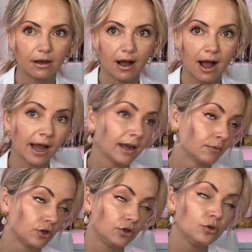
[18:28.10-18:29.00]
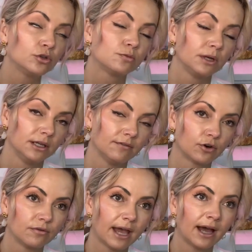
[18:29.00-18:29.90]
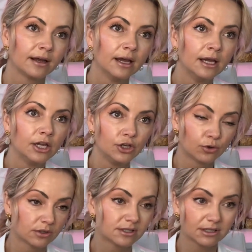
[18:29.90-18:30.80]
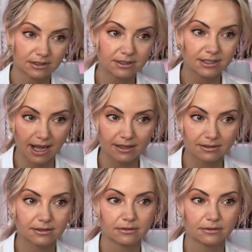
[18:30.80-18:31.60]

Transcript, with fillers: I am a huge believer that your success,